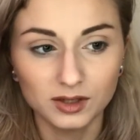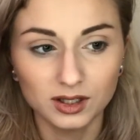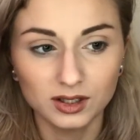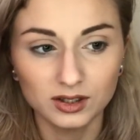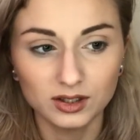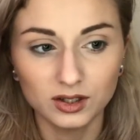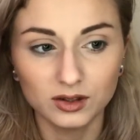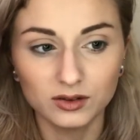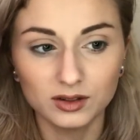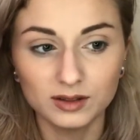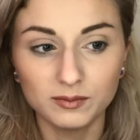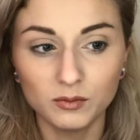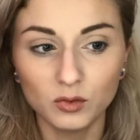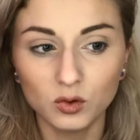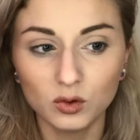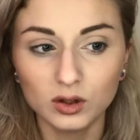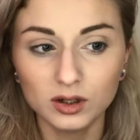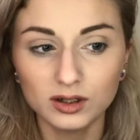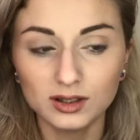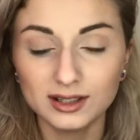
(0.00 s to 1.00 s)
So the
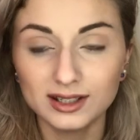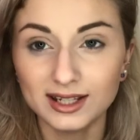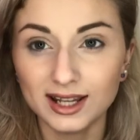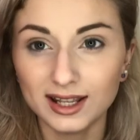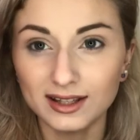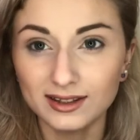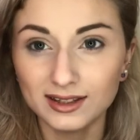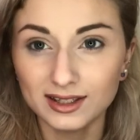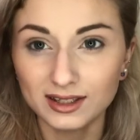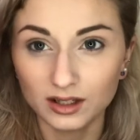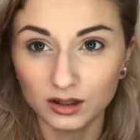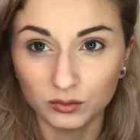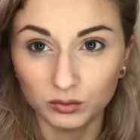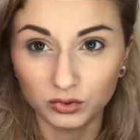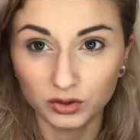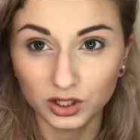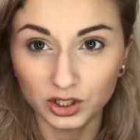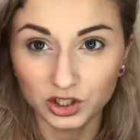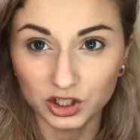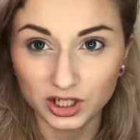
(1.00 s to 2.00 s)
more dense a
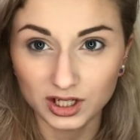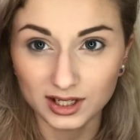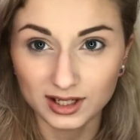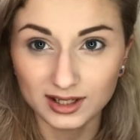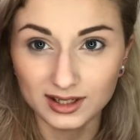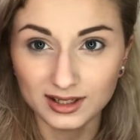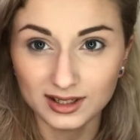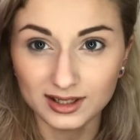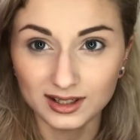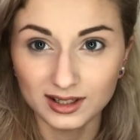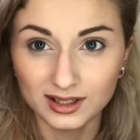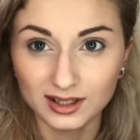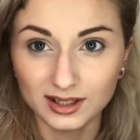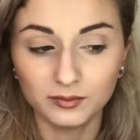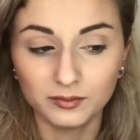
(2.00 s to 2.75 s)
brush is,